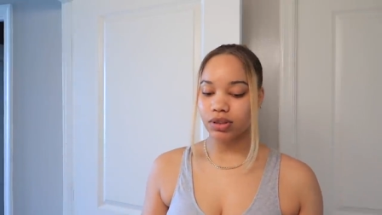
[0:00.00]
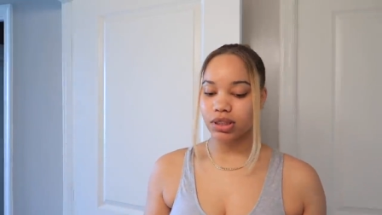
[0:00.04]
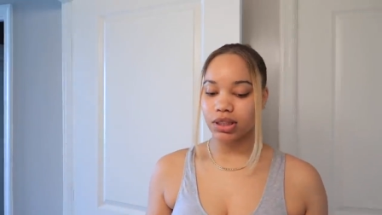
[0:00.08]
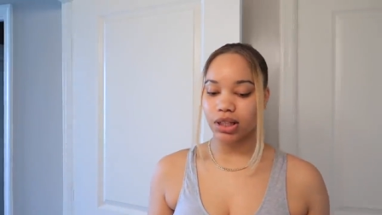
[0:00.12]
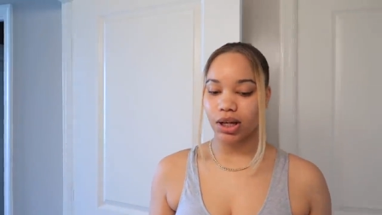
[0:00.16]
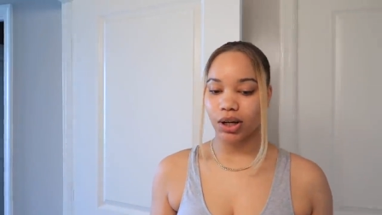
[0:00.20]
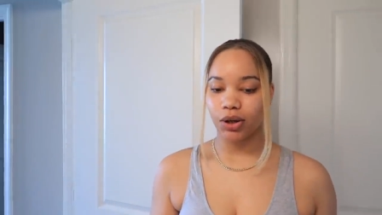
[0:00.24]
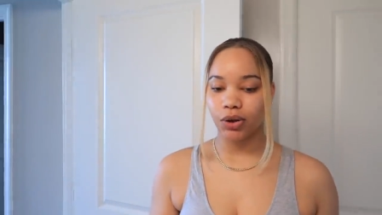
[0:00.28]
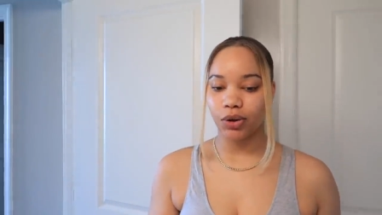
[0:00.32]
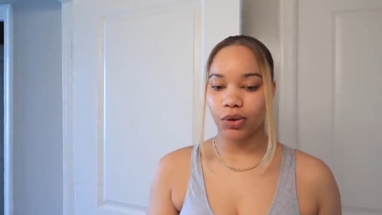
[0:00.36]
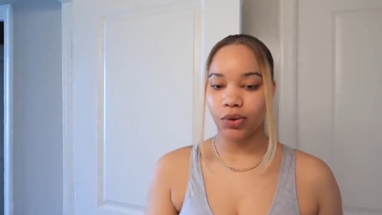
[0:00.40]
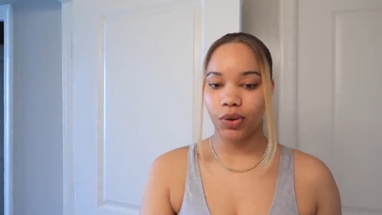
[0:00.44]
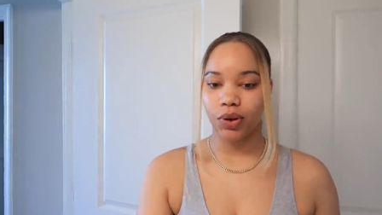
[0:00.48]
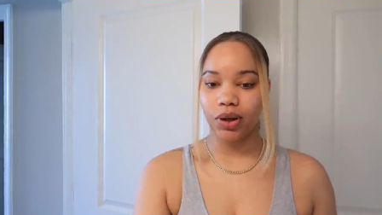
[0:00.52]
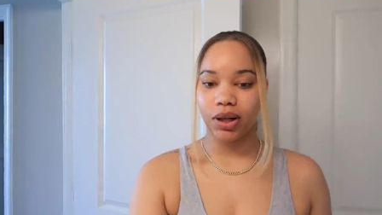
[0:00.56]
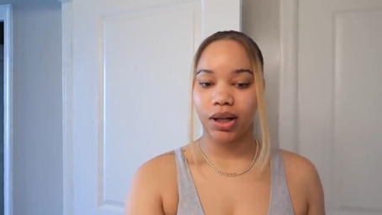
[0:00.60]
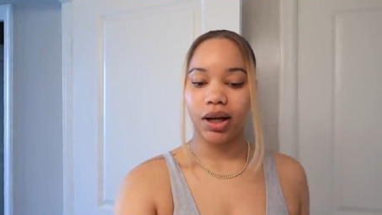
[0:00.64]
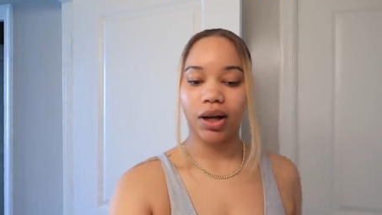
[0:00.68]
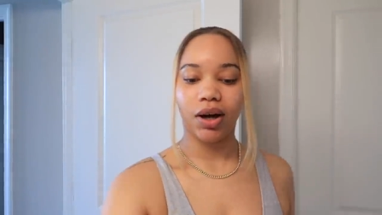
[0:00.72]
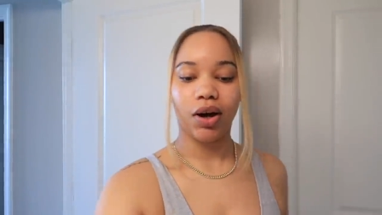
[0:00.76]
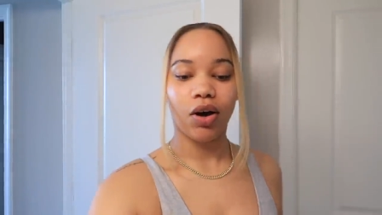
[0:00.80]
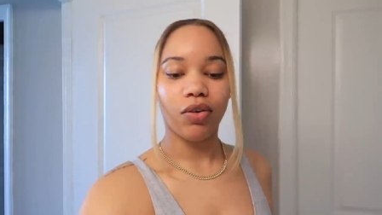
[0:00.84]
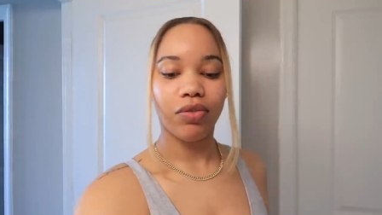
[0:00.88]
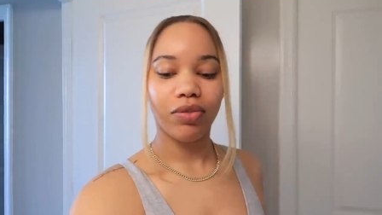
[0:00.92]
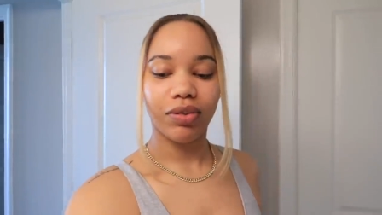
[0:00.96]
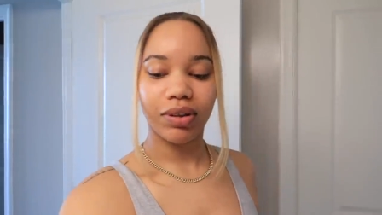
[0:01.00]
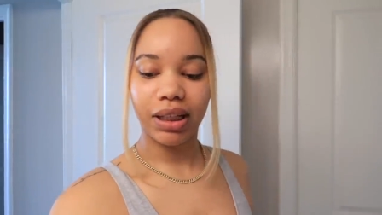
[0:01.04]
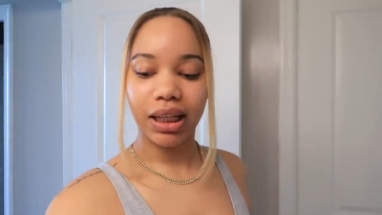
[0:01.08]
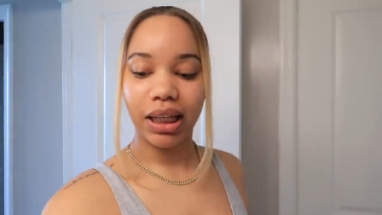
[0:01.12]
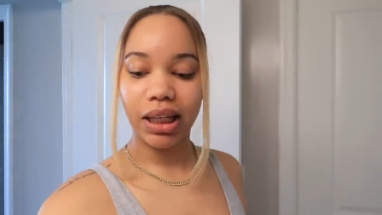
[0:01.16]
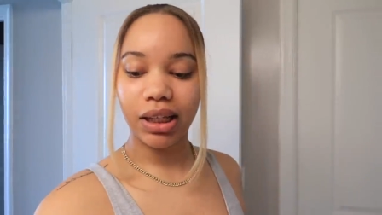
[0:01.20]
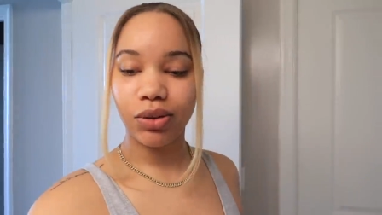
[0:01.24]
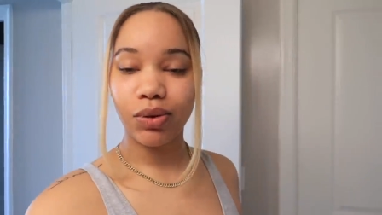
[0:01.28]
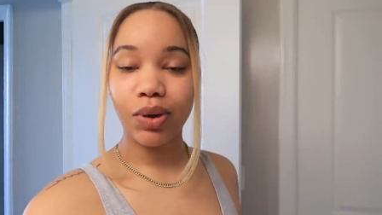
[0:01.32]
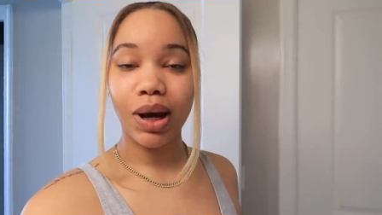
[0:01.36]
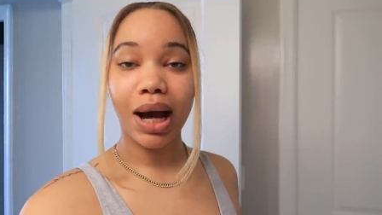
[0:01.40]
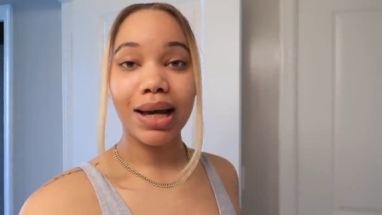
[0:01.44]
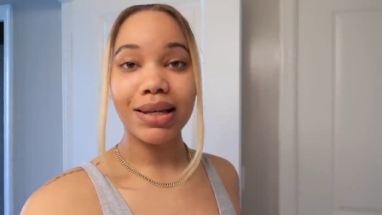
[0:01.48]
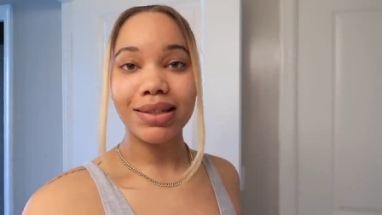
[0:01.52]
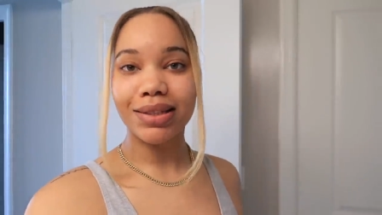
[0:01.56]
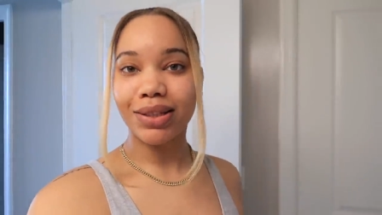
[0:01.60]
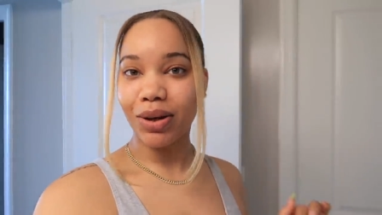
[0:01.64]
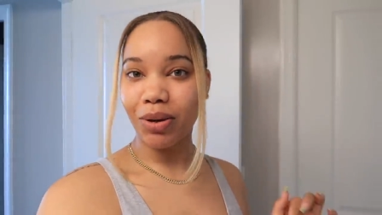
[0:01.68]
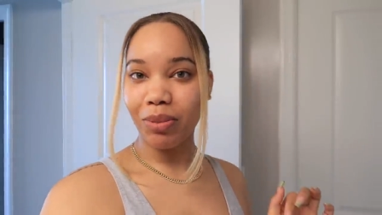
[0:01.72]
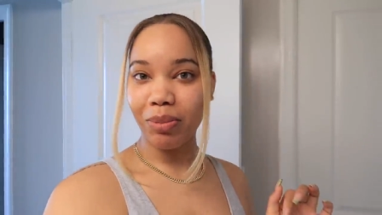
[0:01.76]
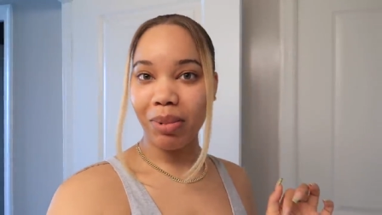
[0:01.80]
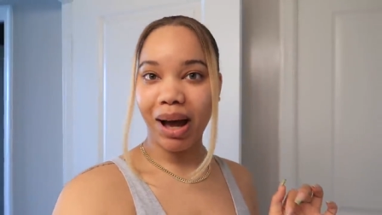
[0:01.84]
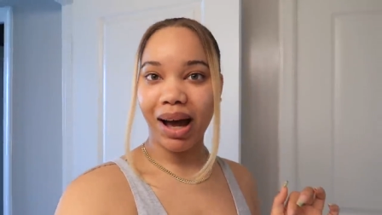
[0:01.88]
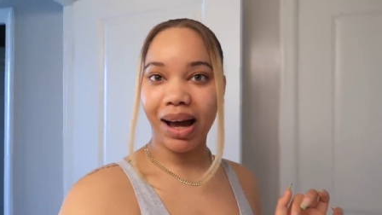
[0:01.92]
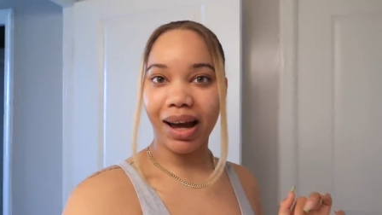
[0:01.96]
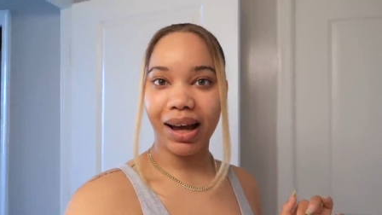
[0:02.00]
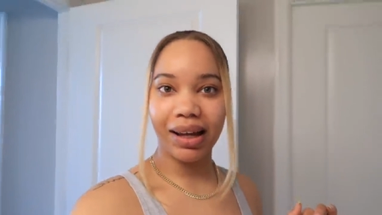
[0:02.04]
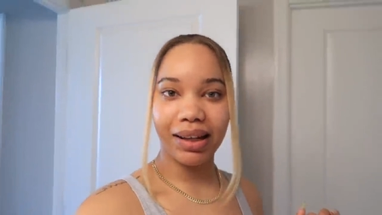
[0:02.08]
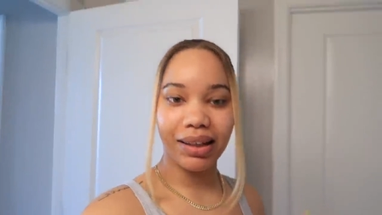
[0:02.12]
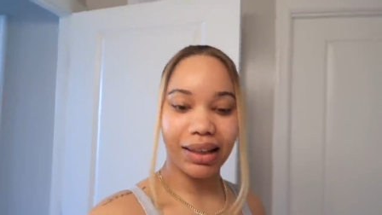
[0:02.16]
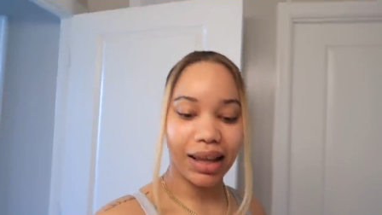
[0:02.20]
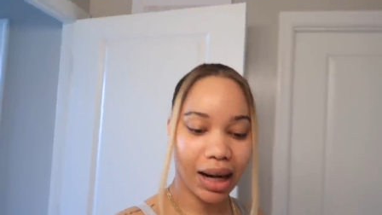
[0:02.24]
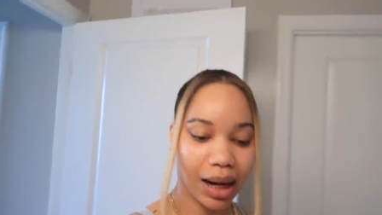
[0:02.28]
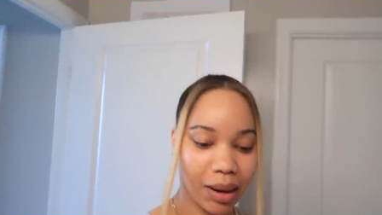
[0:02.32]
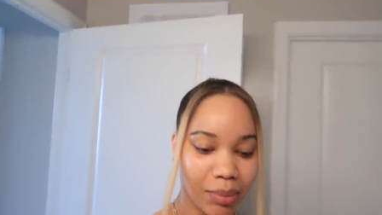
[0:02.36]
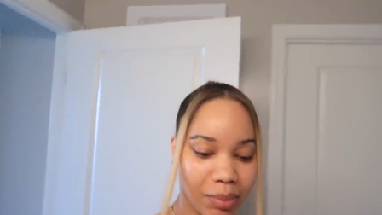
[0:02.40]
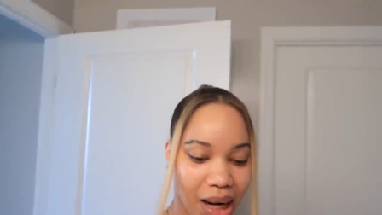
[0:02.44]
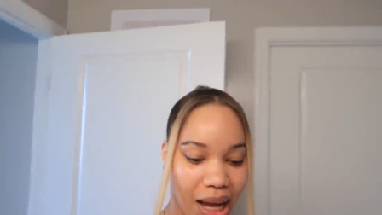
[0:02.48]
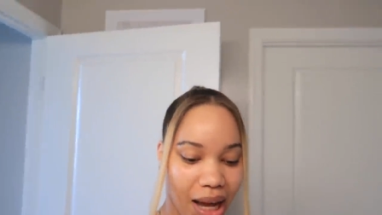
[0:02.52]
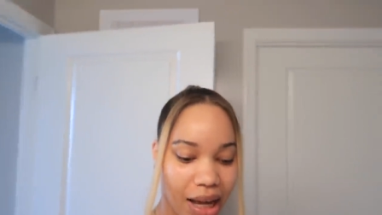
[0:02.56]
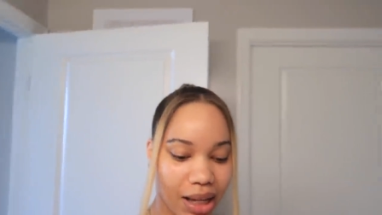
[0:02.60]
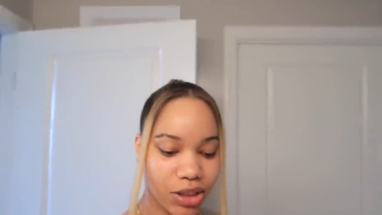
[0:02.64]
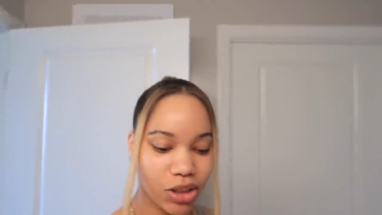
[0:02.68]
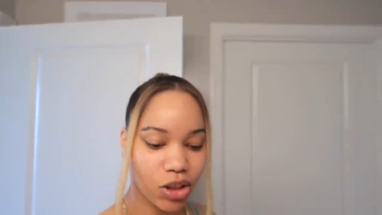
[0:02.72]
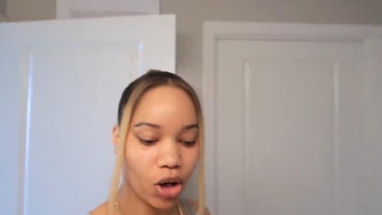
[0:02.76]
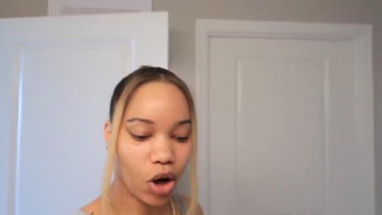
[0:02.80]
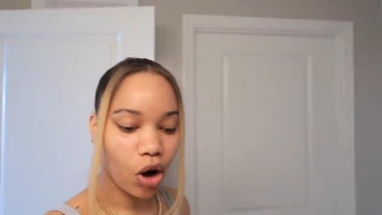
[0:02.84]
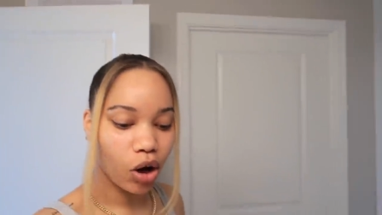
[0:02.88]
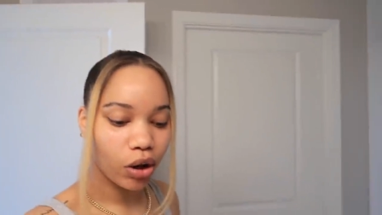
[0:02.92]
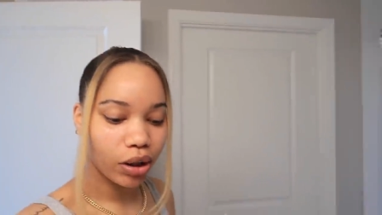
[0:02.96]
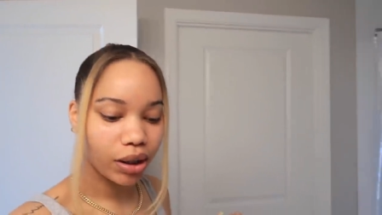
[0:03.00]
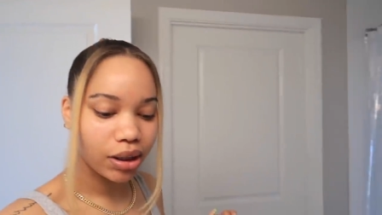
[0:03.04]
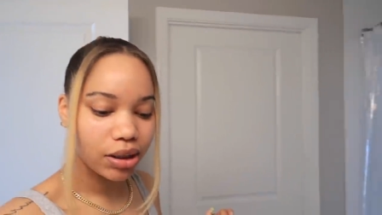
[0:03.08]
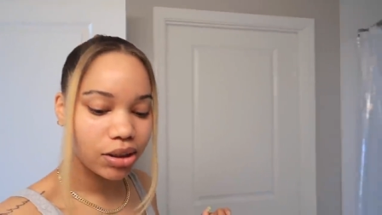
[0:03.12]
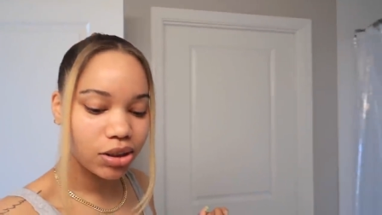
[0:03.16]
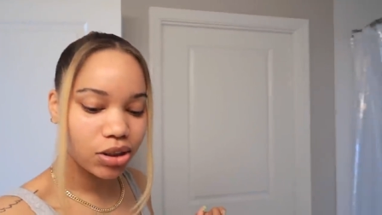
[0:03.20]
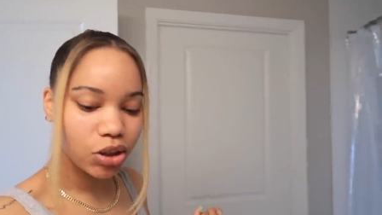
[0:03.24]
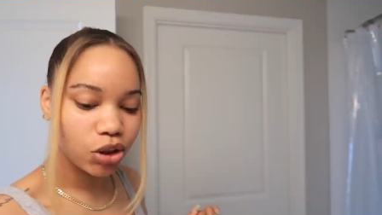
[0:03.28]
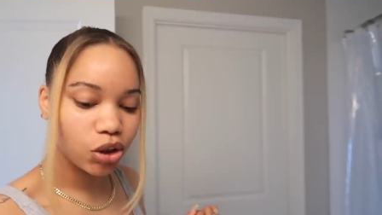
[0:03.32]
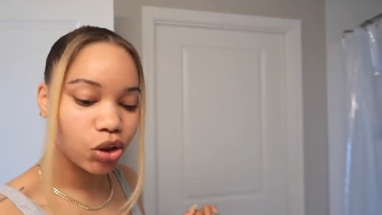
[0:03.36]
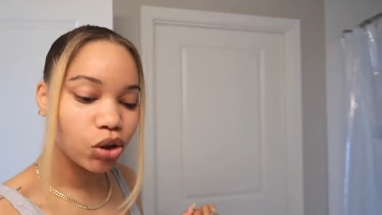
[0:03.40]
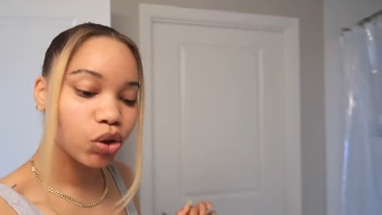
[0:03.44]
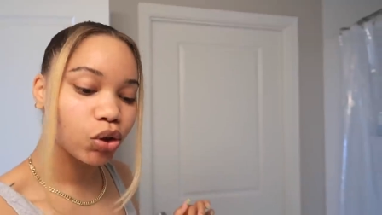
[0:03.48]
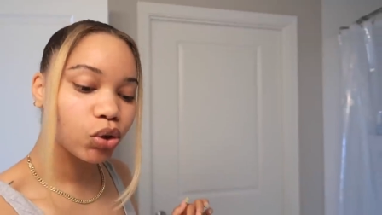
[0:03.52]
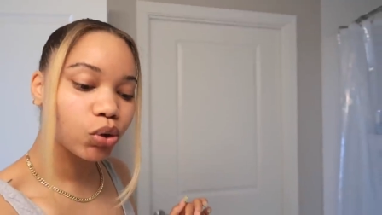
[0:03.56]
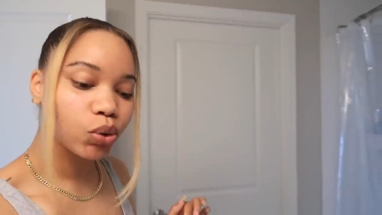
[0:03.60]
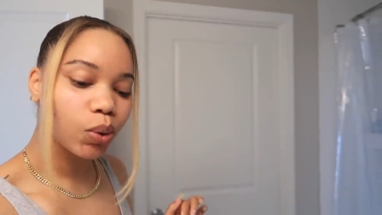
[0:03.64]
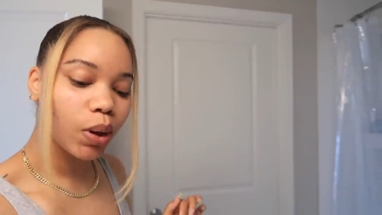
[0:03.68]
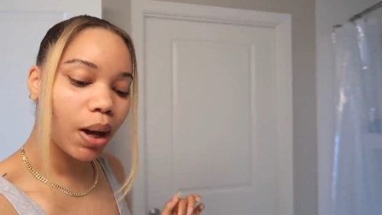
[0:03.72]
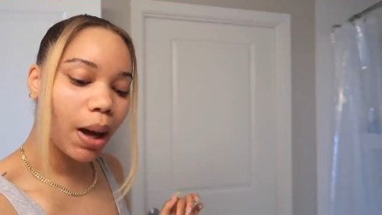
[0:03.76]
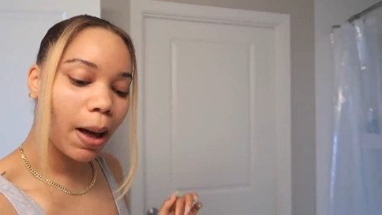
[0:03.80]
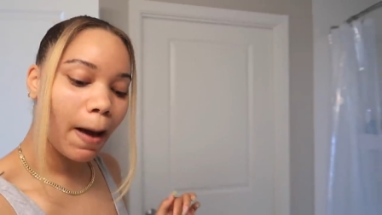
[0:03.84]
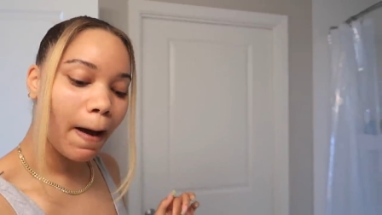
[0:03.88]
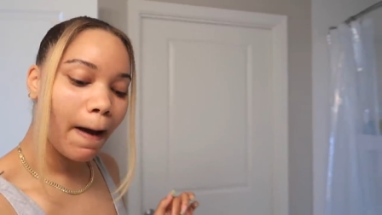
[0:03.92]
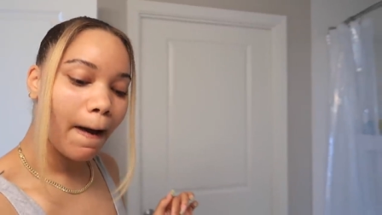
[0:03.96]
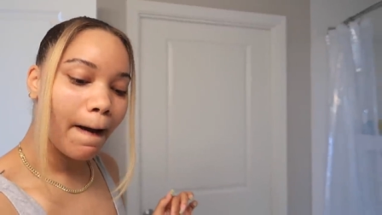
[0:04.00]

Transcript: So hopefully you guys don't mind that I'm not talking to you,